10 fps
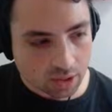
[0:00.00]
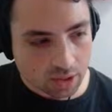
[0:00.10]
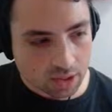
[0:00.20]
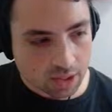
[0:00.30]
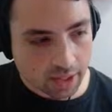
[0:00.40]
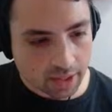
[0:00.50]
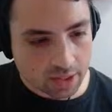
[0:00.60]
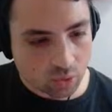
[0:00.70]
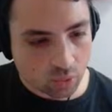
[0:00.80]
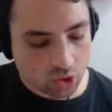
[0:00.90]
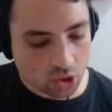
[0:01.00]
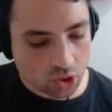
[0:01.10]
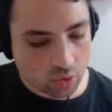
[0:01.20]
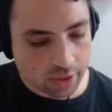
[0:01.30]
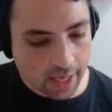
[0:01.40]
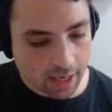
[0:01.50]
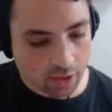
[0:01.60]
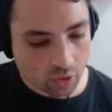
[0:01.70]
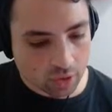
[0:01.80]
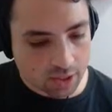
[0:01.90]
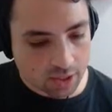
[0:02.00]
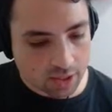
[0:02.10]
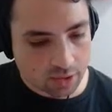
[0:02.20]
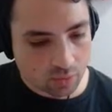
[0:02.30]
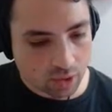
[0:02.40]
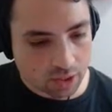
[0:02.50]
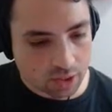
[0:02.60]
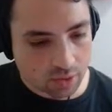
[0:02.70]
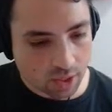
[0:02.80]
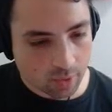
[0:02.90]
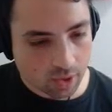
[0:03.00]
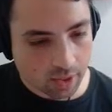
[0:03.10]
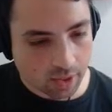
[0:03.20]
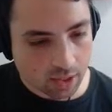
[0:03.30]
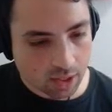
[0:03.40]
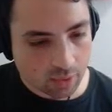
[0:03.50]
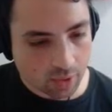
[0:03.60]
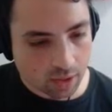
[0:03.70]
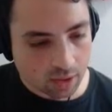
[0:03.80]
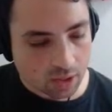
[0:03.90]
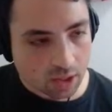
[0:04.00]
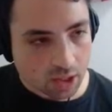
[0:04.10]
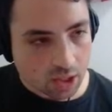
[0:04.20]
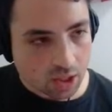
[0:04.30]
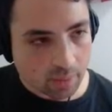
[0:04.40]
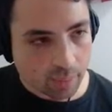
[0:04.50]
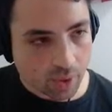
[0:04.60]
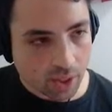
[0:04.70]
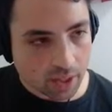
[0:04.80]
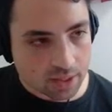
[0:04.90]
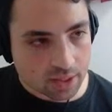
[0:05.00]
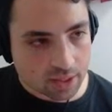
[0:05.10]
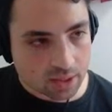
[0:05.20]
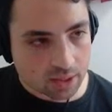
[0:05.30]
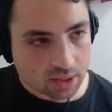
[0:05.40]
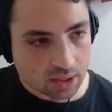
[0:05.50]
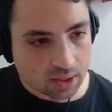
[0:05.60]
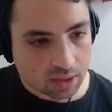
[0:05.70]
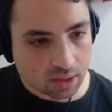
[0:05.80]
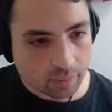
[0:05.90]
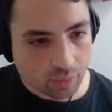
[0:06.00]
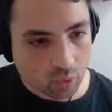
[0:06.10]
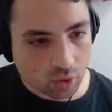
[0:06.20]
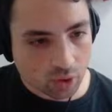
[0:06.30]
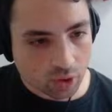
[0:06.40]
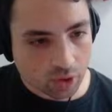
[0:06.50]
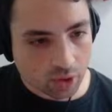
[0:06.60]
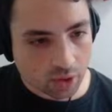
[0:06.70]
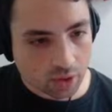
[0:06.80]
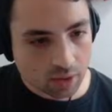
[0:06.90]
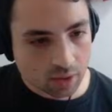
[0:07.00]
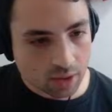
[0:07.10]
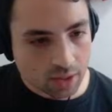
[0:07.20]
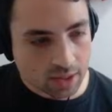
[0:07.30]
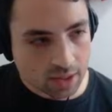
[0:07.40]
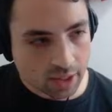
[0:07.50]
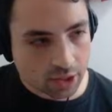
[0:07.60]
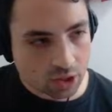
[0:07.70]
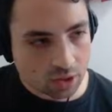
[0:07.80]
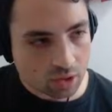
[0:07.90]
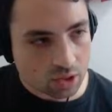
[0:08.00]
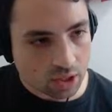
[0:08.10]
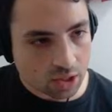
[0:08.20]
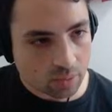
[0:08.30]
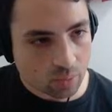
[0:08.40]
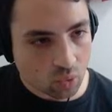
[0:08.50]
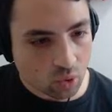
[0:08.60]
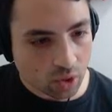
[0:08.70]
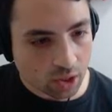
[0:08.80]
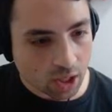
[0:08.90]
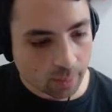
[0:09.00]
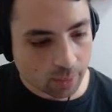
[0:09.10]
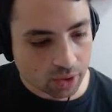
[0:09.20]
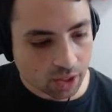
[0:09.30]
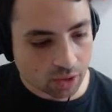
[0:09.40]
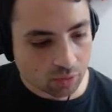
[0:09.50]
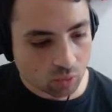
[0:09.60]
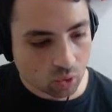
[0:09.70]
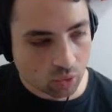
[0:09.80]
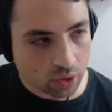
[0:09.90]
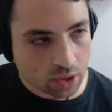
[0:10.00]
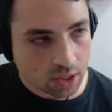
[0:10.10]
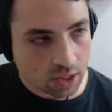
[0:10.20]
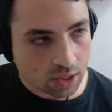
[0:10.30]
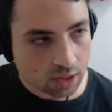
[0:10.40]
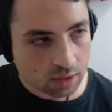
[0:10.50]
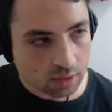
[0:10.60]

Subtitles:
See that? So we'll just use that note since it's what it's emulating anyway. But in this section, there's like a more complicated roll. It's like...